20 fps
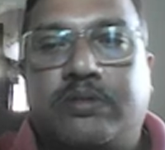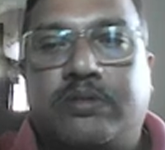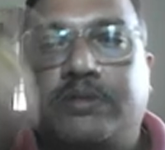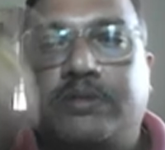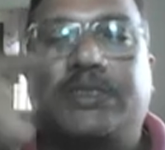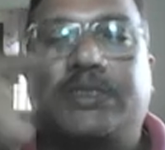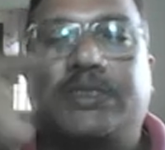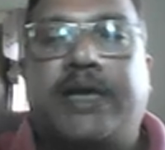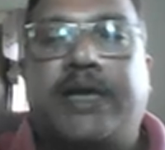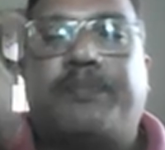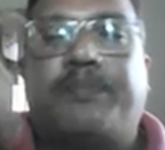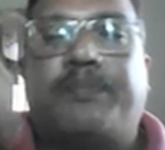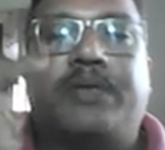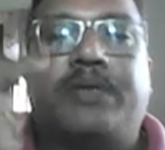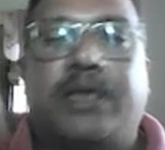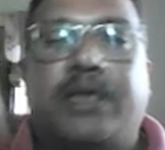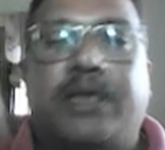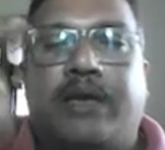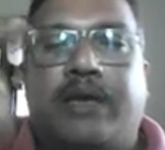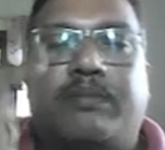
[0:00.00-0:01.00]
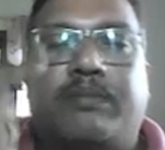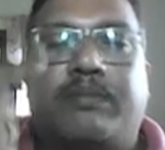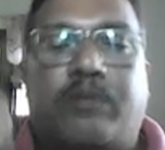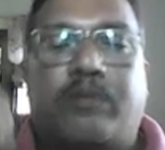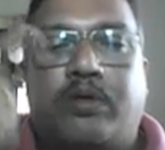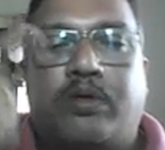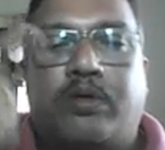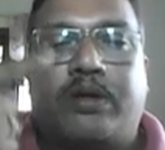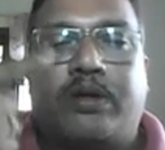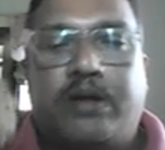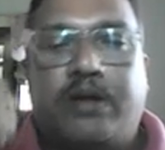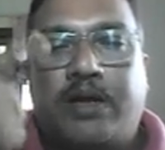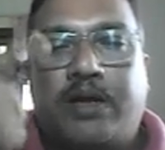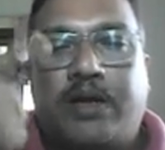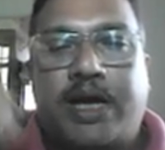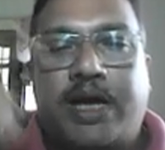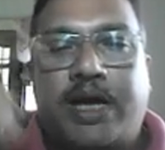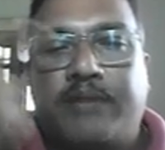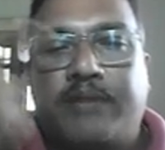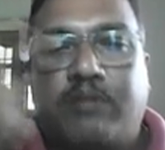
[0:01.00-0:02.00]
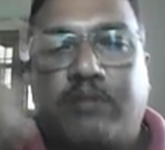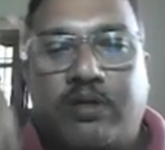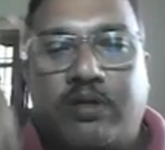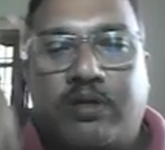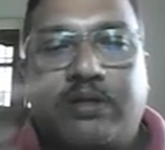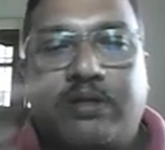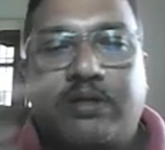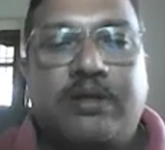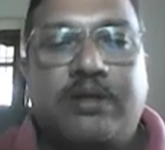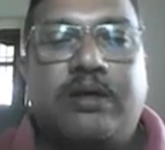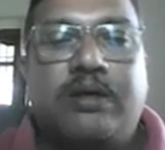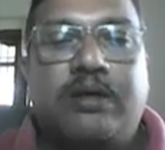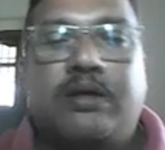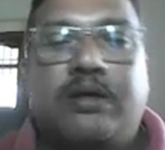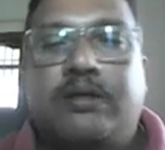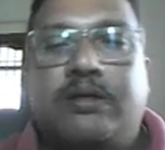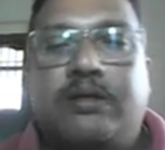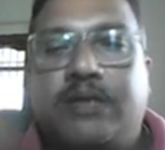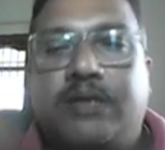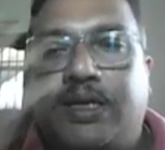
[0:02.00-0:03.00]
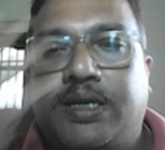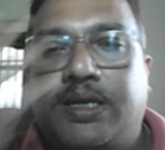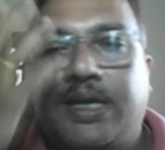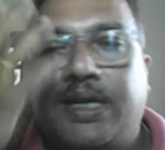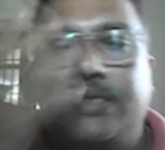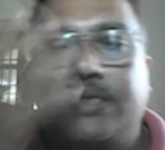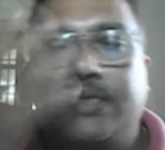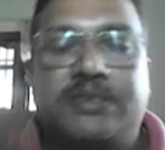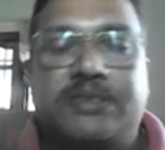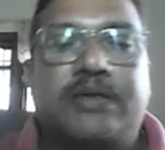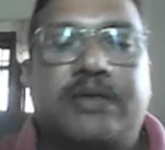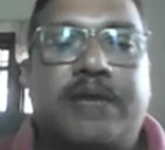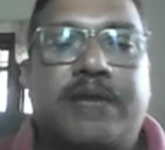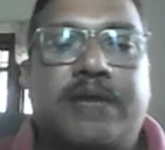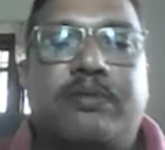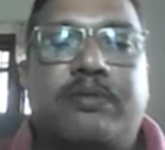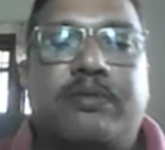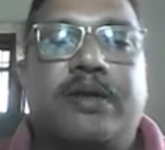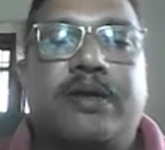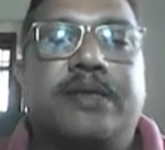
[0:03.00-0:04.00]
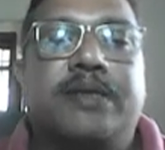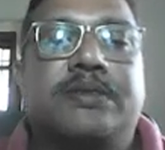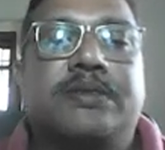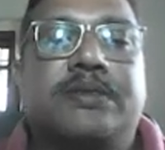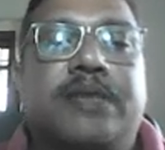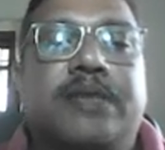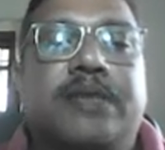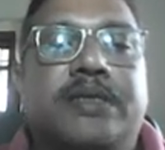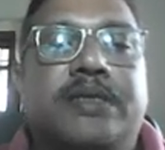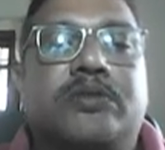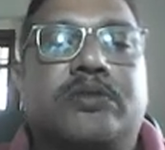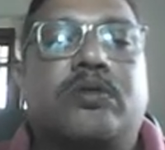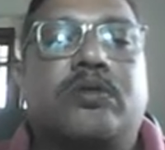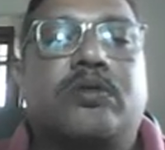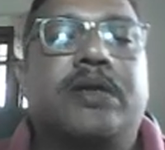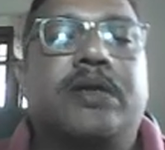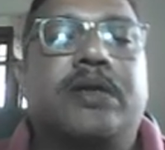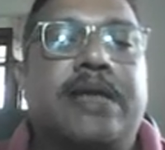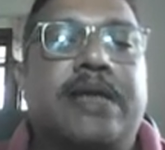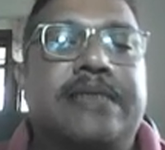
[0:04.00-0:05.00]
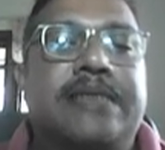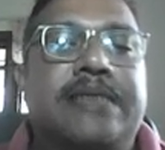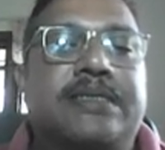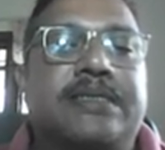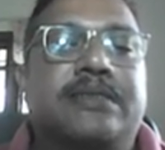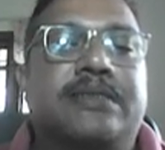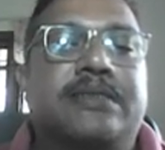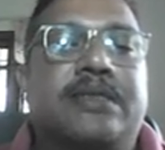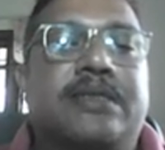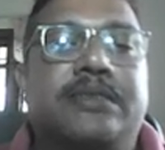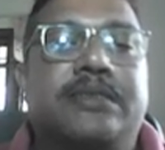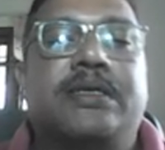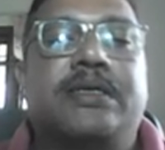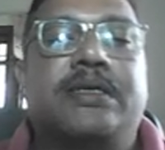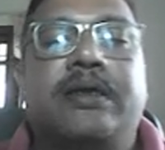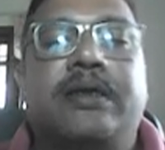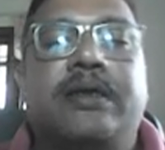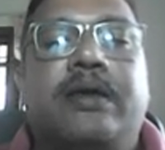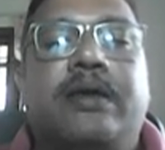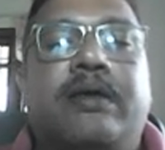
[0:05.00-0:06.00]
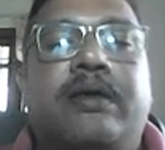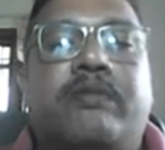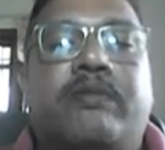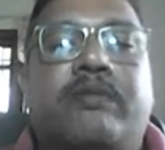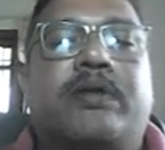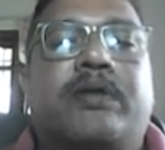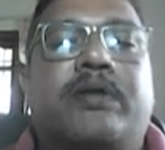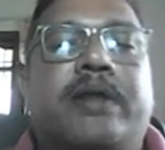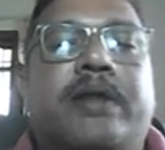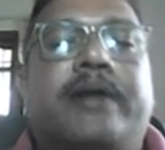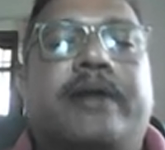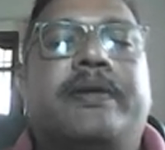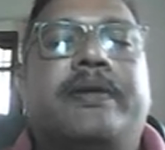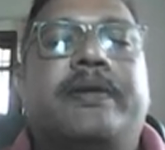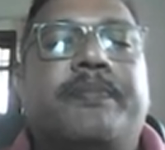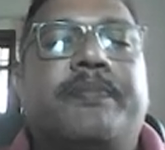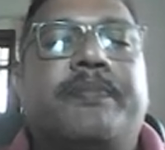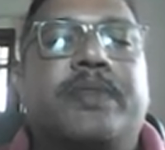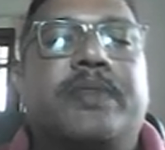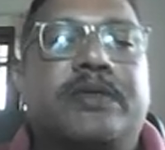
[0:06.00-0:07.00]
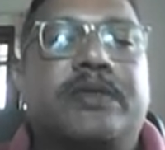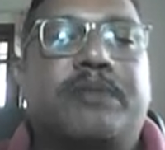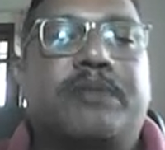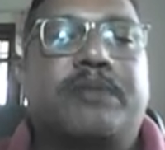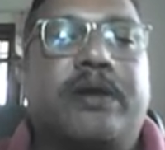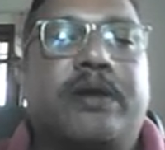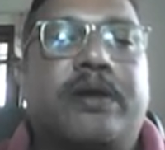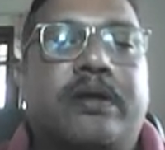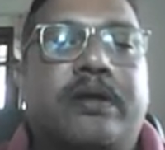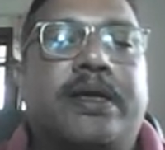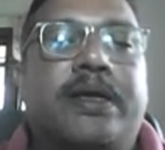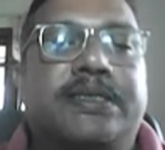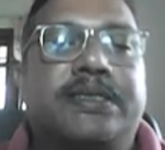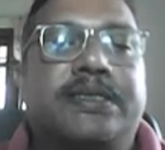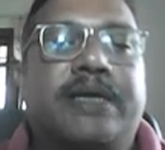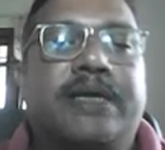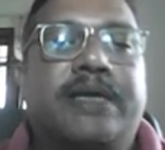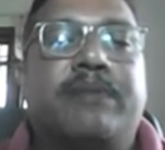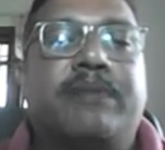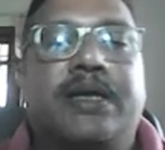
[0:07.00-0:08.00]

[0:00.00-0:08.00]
shape the eyeball, the lens, eyeball lens, that is called a LASIK surgery. For that, this particular excimer